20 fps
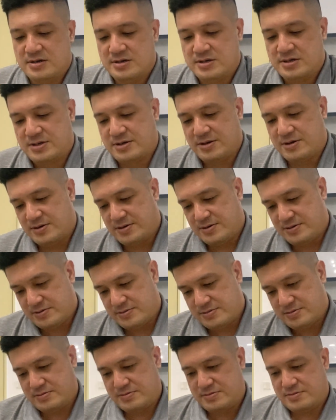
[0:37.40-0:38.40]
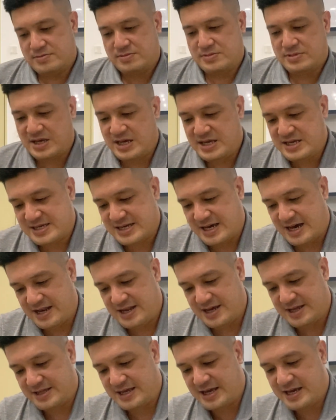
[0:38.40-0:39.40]
So these are
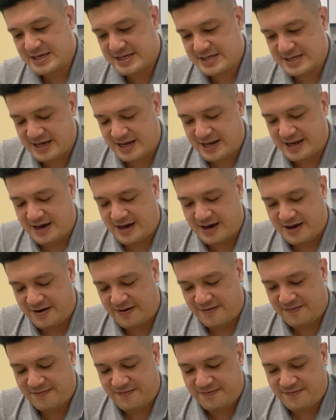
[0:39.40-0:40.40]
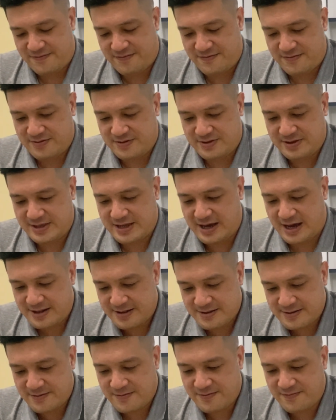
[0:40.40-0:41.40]
the things that I've
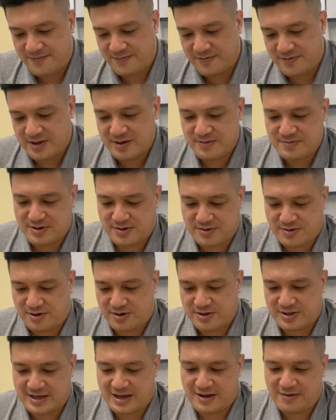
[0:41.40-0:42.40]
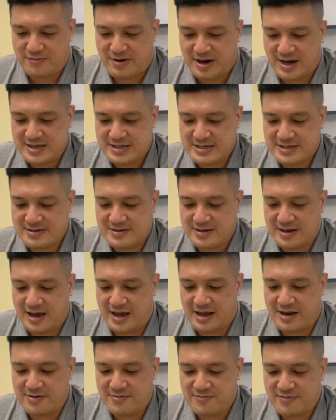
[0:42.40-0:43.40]
done in terms of content wise
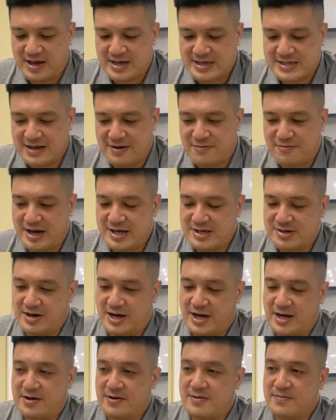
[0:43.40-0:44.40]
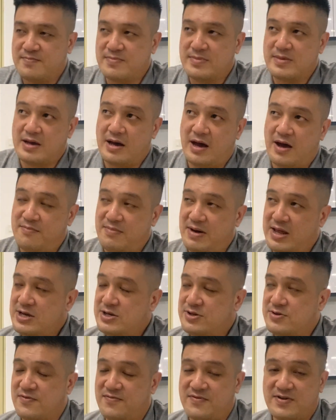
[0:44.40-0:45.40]
and real estate wise right I
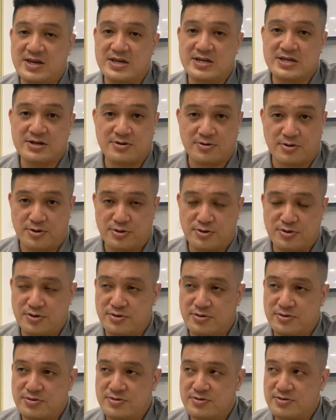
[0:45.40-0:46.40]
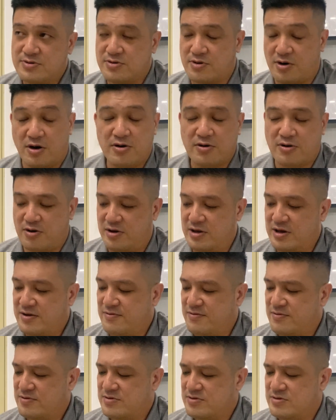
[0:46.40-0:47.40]
managed to finish condo call
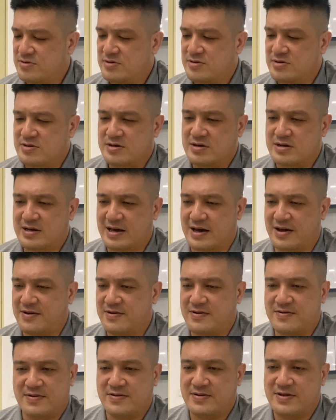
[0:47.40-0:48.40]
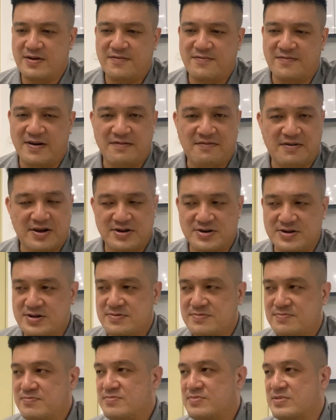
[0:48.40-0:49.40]
calling like I think 500
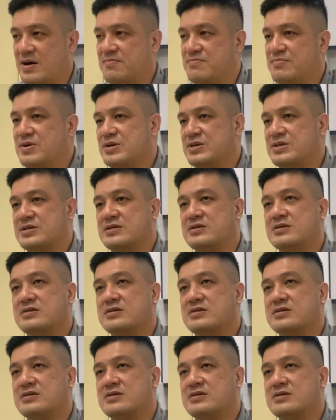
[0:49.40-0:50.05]
numbers